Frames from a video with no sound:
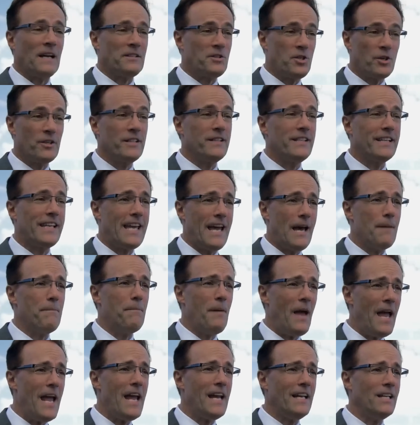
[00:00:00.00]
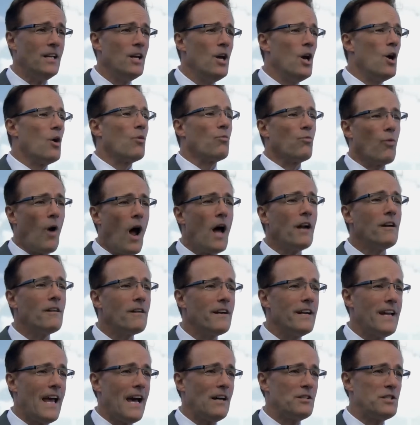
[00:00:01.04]
During the campaign,
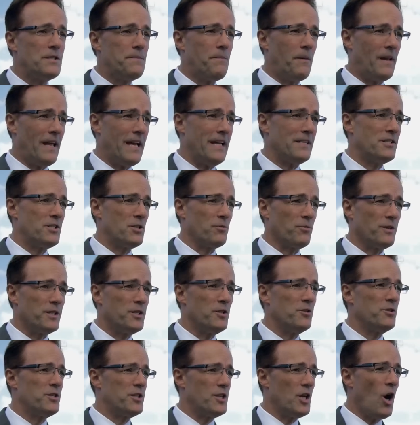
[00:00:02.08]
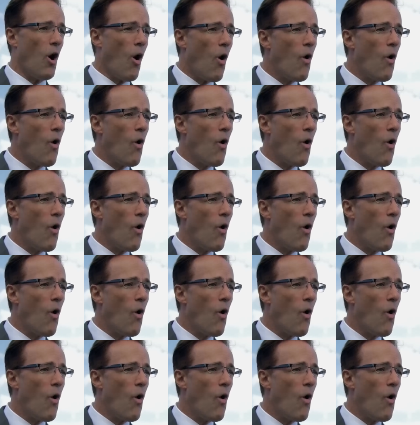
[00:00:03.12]
Rauner announced plans to reduce the